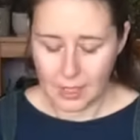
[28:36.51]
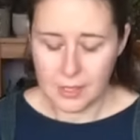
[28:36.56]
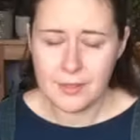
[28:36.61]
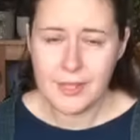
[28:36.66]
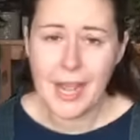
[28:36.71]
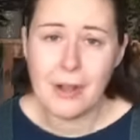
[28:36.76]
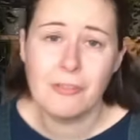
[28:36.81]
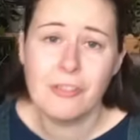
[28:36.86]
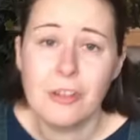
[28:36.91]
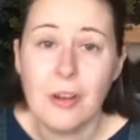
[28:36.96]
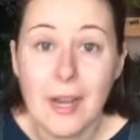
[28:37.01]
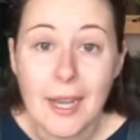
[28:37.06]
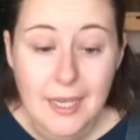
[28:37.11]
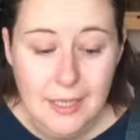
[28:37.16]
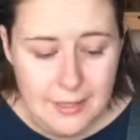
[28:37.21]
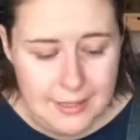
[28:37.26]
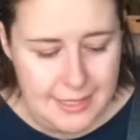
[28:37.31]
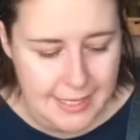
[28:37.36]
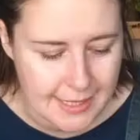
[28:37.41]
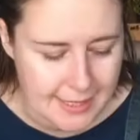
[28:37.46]
Now,
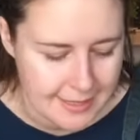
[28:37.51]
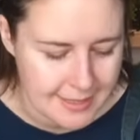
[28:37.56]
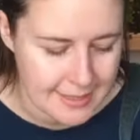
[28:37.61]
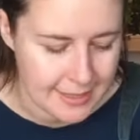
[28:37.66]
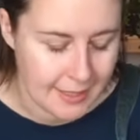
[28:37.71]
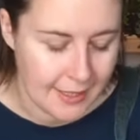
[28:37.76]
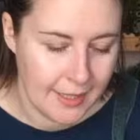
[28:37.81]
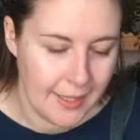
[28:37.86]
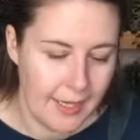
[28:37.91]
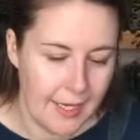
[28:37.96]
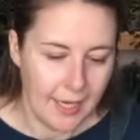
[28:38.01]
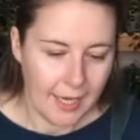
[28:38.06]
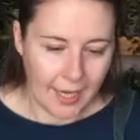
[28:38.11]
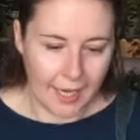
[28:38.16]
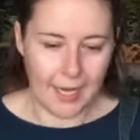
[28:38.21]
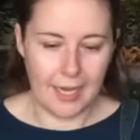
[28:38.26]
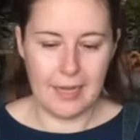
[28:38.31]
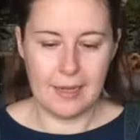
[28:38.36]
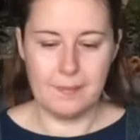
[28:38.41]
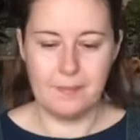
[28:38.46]
varieties.
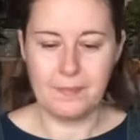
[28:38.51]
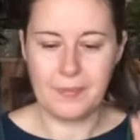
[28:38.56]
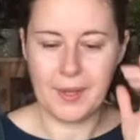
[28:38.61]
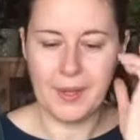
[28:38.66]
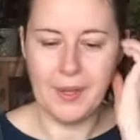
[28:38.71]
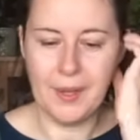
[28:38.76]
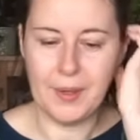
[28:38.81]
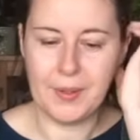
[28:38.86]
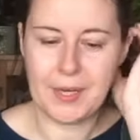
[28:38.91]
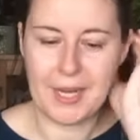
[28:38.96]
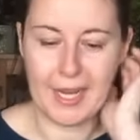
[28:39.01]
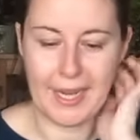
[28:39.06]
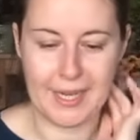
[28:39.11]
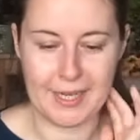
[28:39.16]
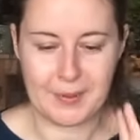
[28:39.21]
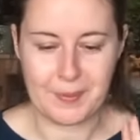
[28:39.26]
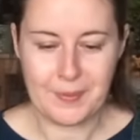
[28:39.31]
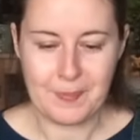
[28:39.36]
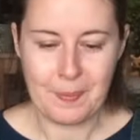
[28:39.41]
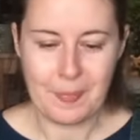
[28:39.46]
Um,
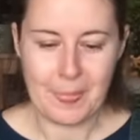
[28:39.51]
okay,